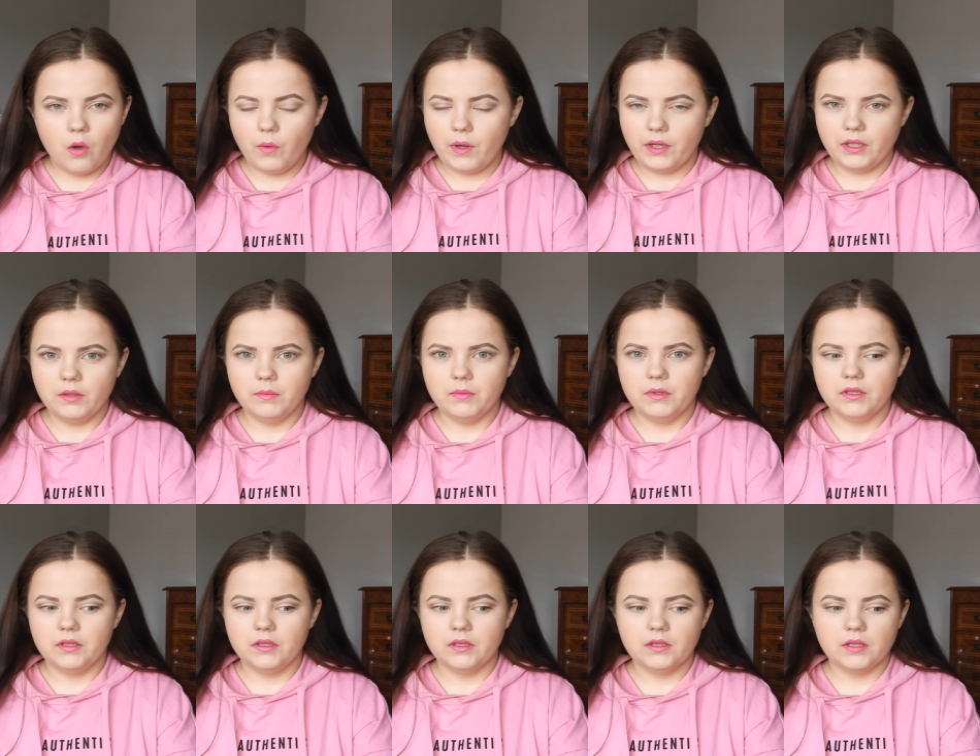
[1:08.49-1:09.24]
wait a
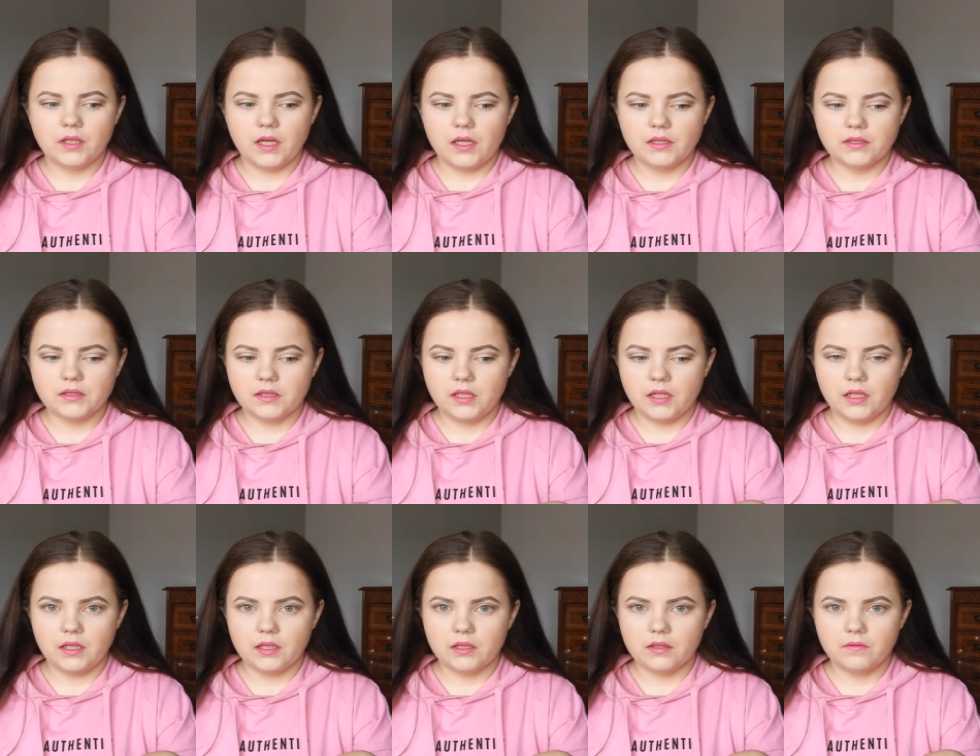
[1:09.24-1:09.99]
minute it has
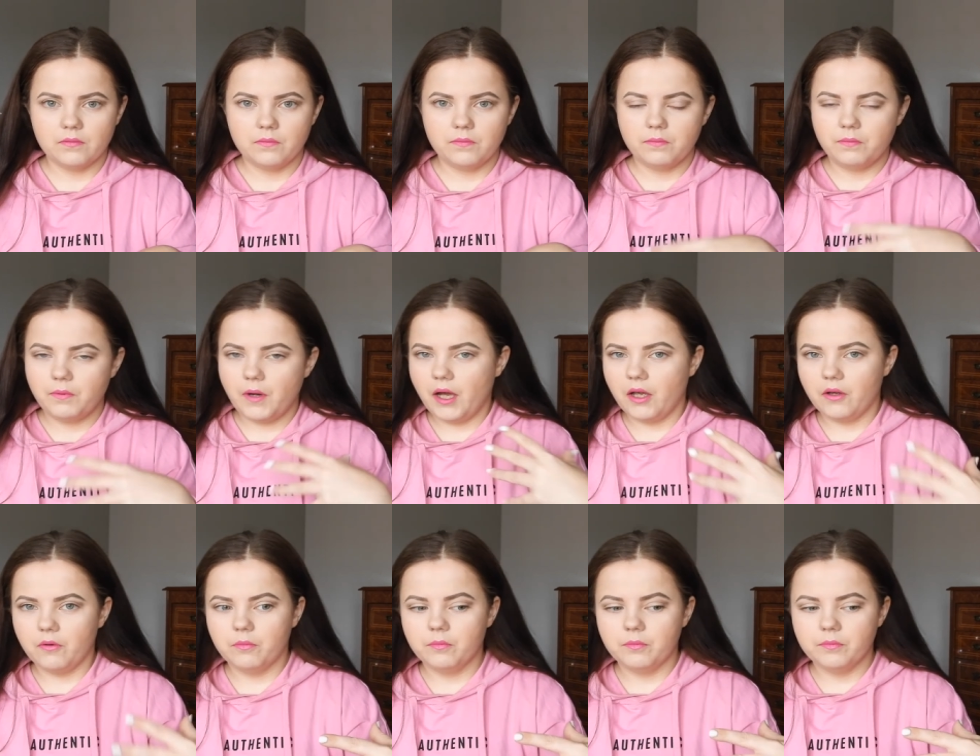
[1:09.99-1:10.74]
like
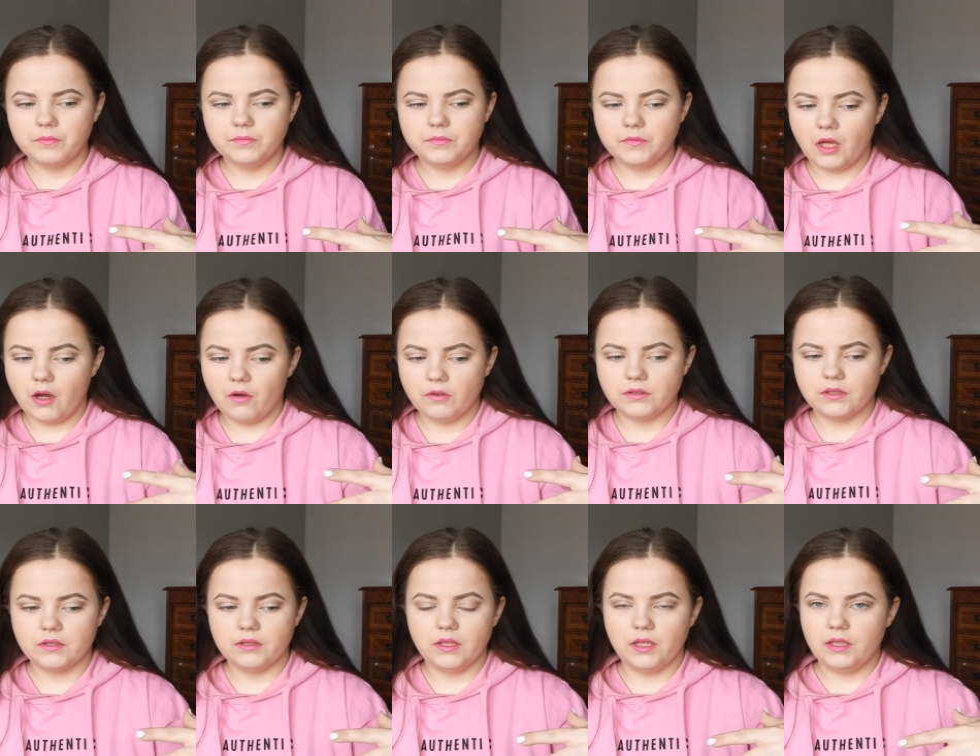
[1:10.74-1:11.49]

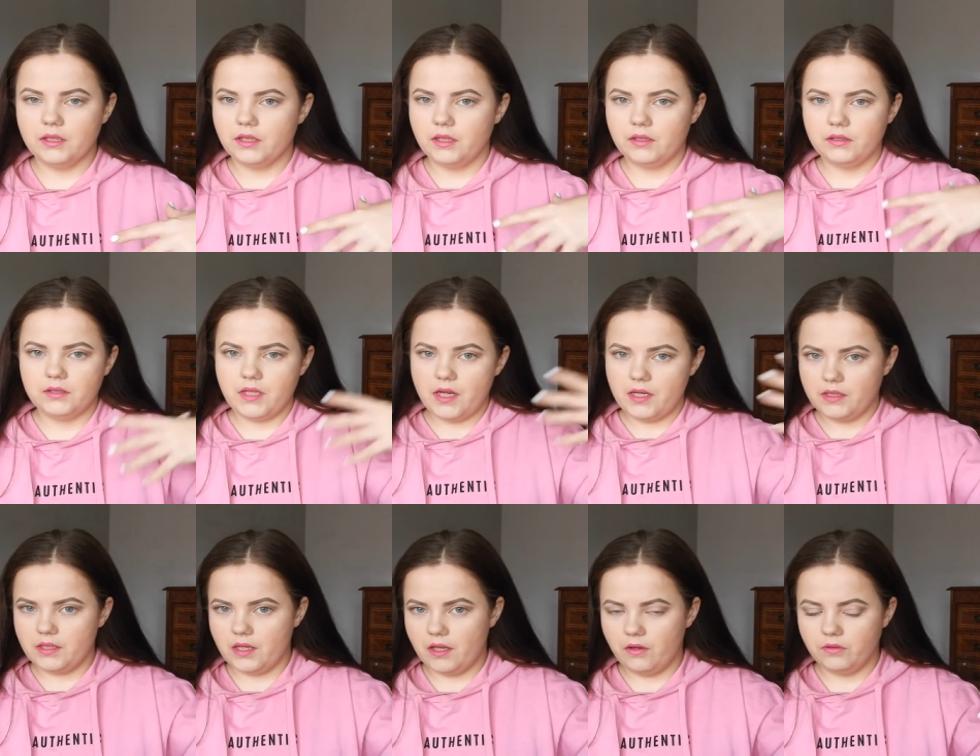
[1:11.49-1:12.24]
5000 and then
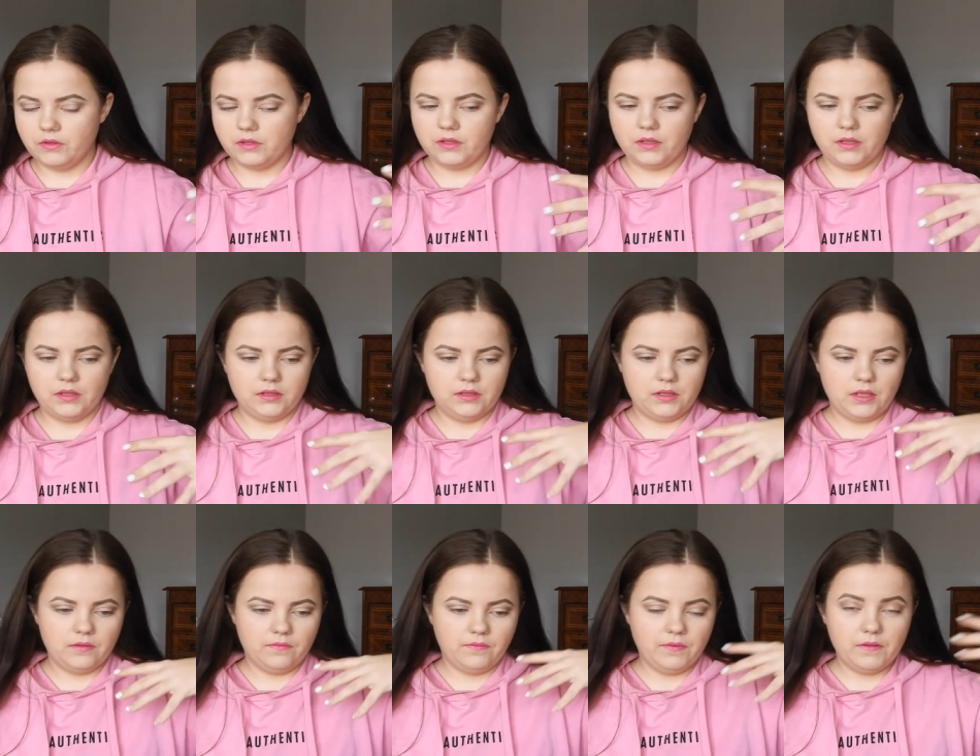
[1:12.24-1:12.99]
10,000 and
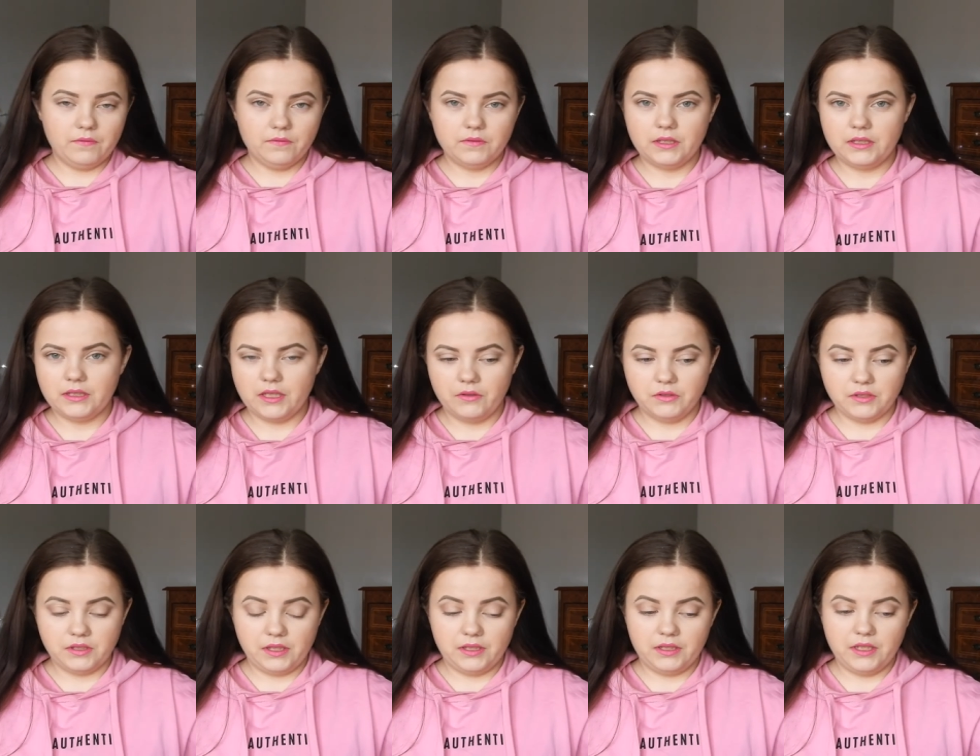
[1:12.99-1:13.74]
then
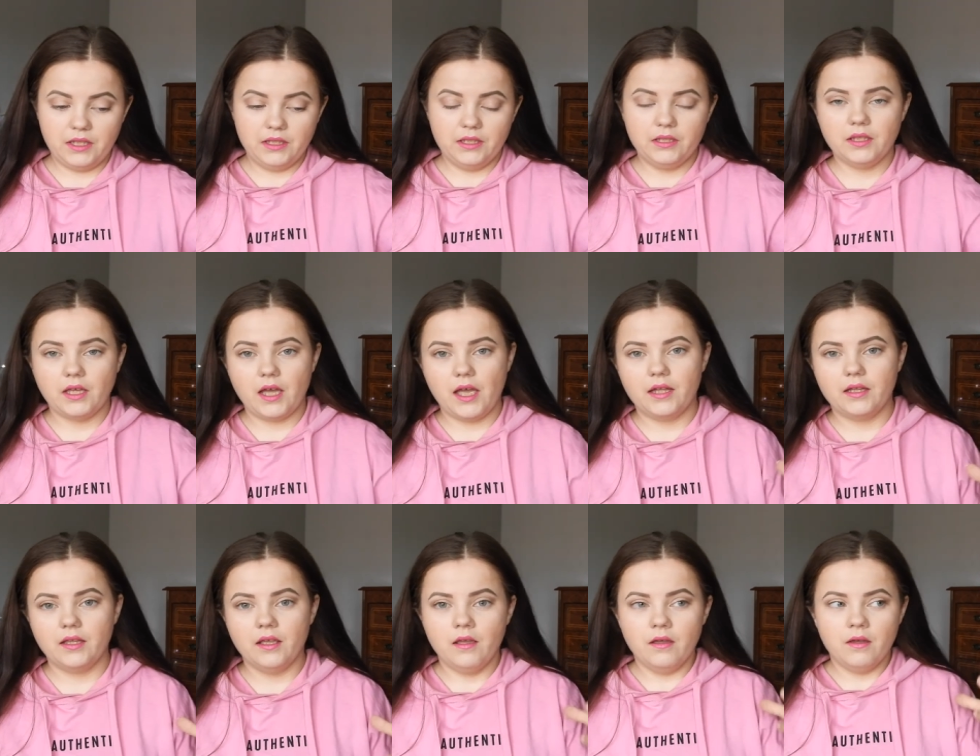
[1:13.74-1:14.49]
50,000 and then it
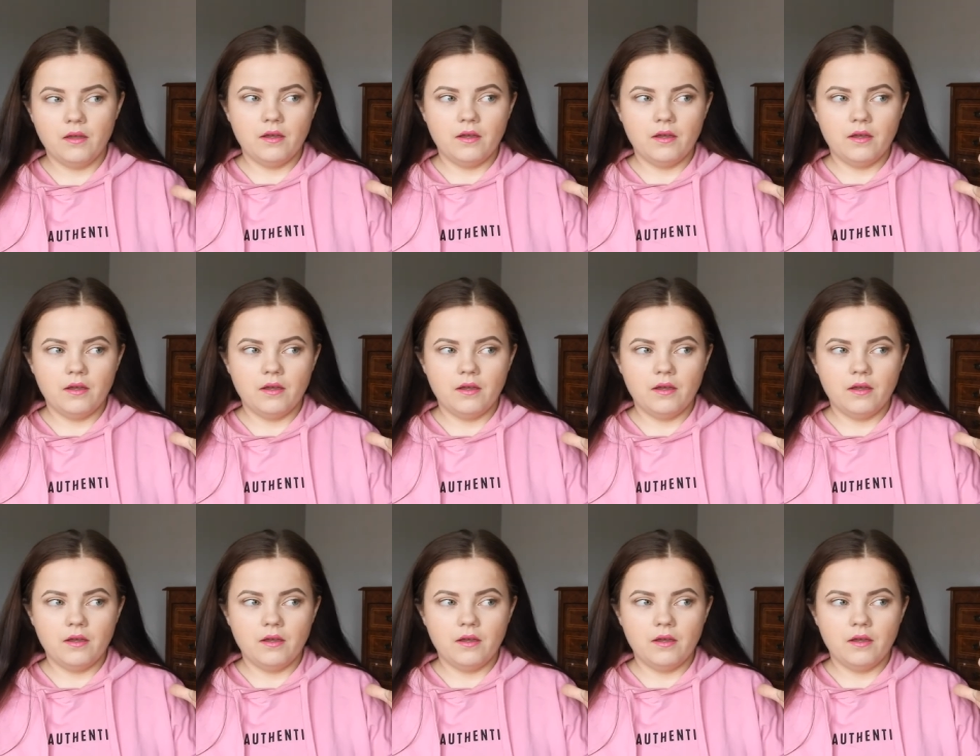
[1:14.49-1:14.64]
had